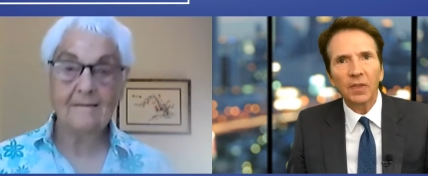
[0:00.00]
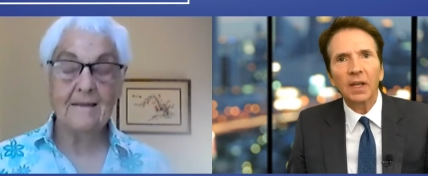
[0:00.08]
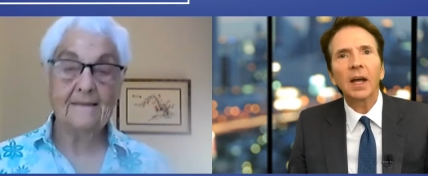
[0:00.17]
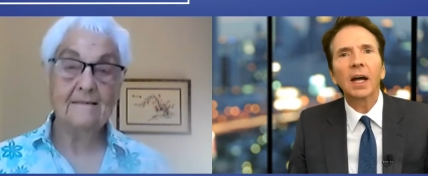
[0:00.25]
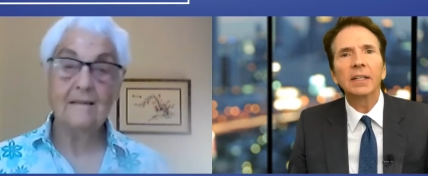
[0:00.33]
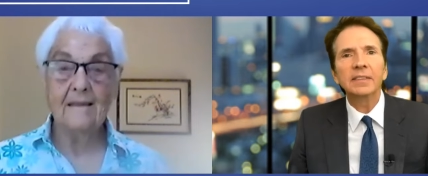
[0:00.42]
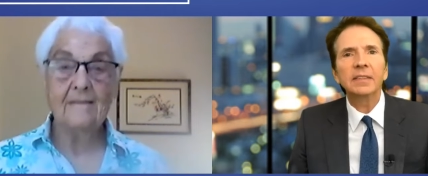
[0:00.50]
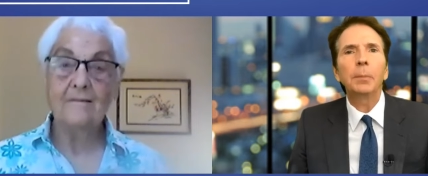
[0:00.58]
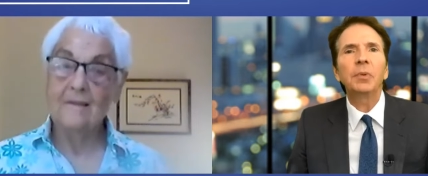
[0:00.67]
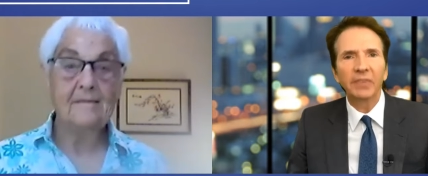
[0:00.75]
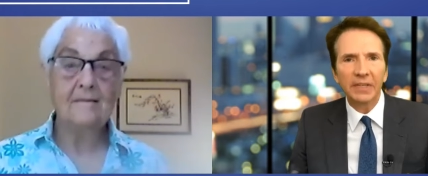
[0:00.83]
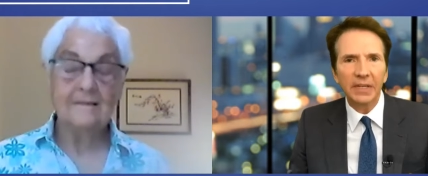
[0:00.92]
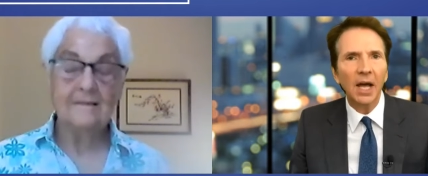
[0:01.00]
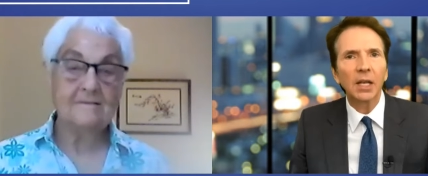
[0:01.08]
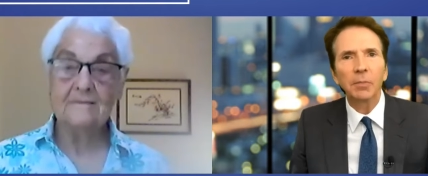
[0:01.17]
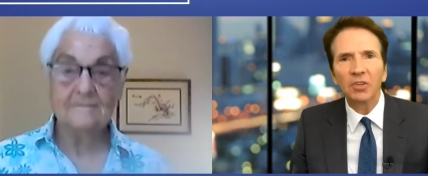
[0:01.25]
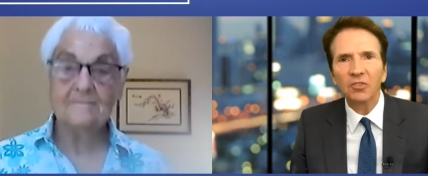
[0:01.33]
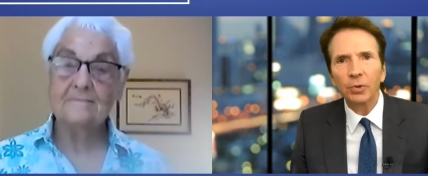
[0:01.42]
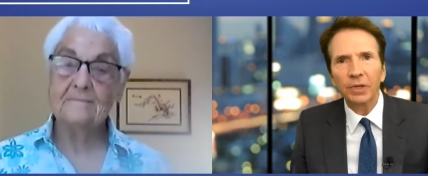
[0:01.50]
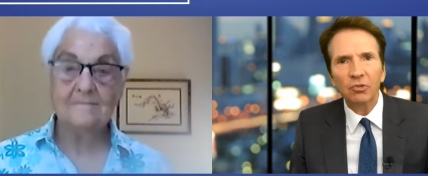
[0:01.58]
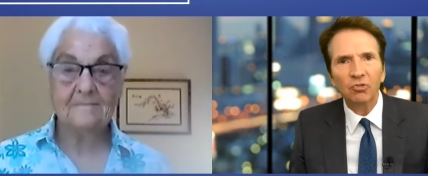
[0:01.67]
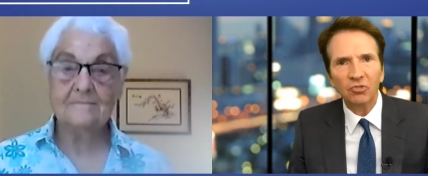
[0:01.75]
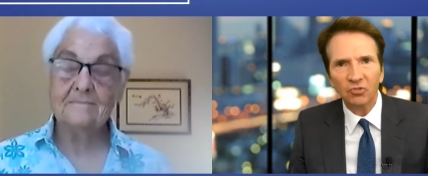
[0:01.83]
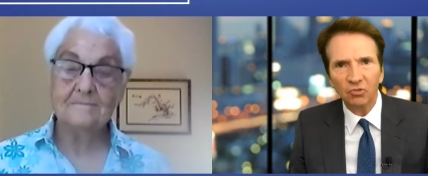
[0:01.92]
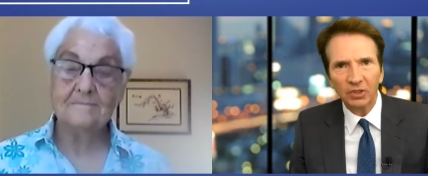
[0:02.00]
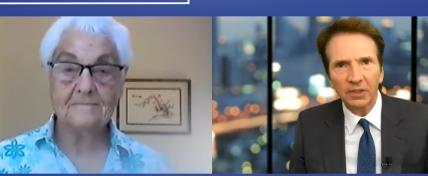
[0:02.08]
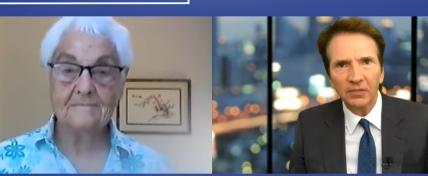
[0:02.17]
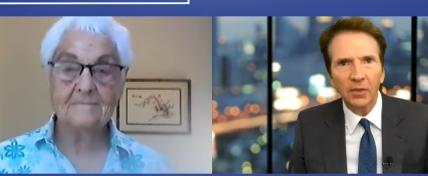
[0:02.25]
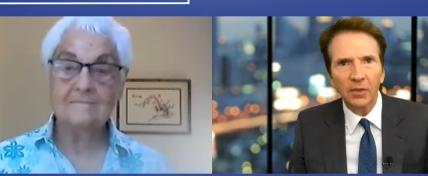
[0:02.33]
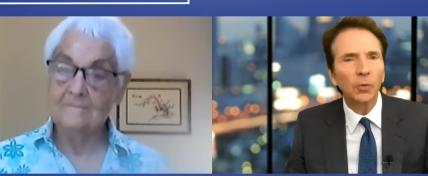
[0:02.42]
Speaker 1: or the concept of anonymous Christians.